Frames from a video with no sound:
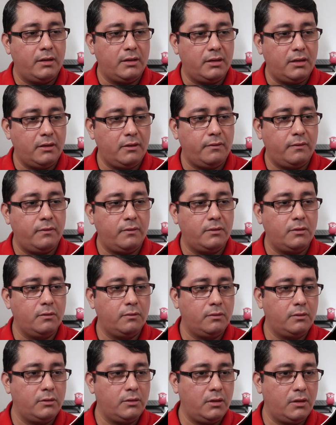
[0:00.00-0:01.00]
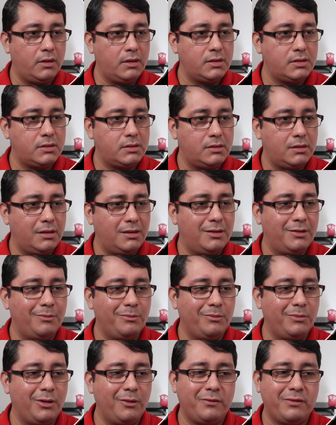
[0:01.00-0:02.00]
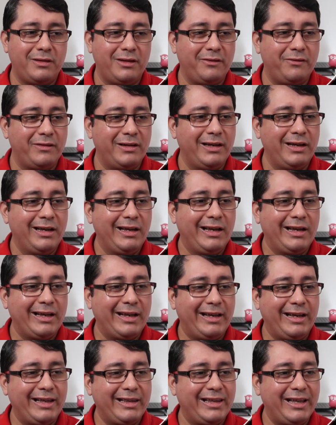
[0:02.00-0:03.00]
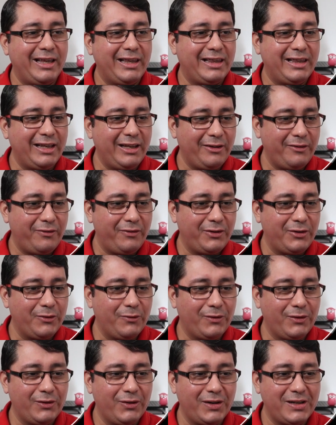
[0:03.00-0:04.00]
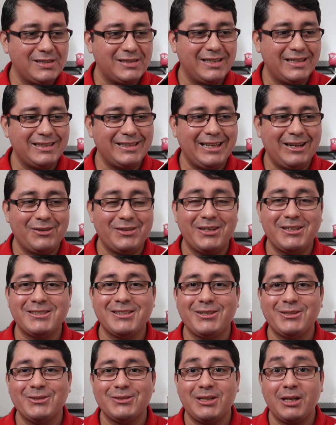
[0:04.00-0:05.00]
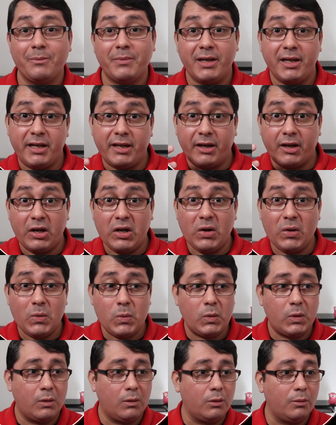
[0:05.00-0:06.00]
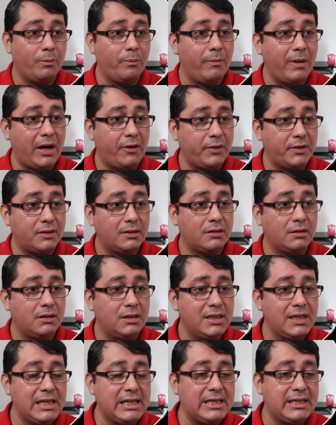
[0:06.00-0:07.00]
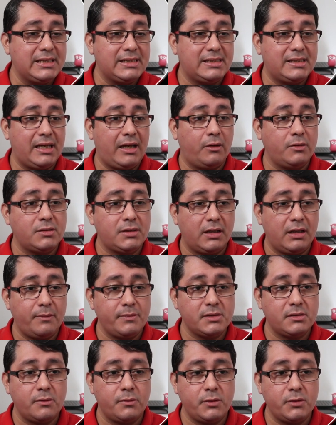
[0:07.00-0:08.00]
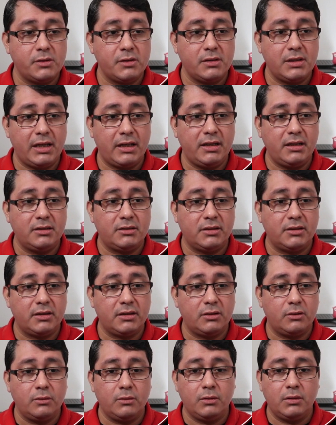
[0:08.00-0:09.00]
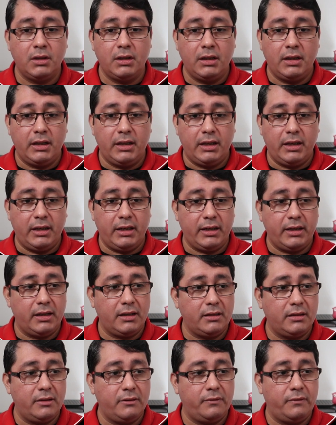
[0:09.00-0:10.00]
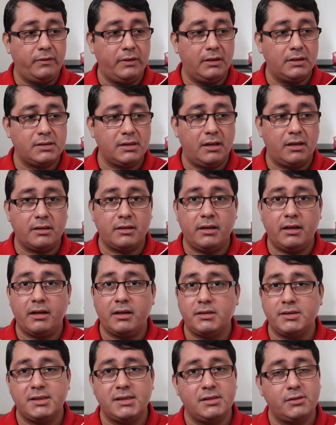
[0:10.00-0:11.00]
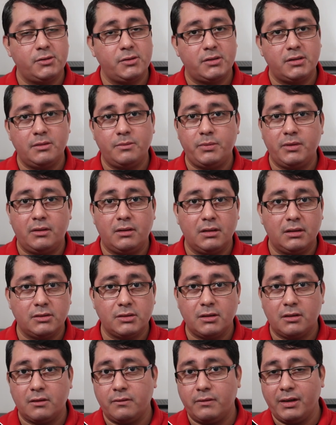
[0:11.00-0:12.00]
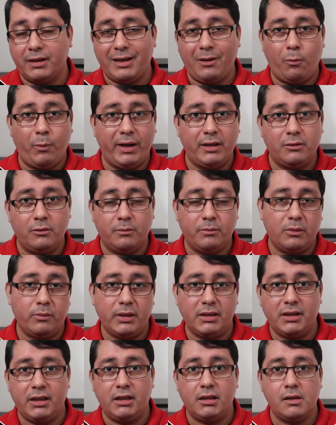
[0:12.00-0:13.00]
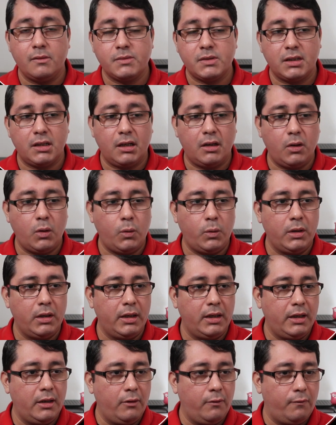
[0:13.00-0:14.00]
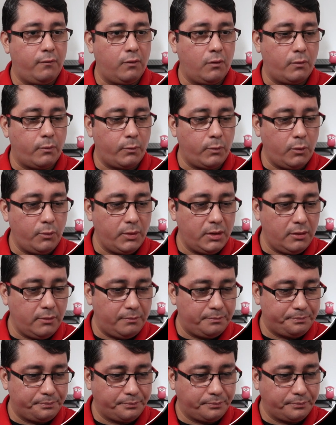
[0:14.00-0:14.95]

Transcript: diff. You will notice the buf diff, git diff. You will notice that now there is a new tab in Go called marital status that happens to be using an integer too. And again, the fields are there. This is your typical sort of like a way to implement enums in Go. For Ruby,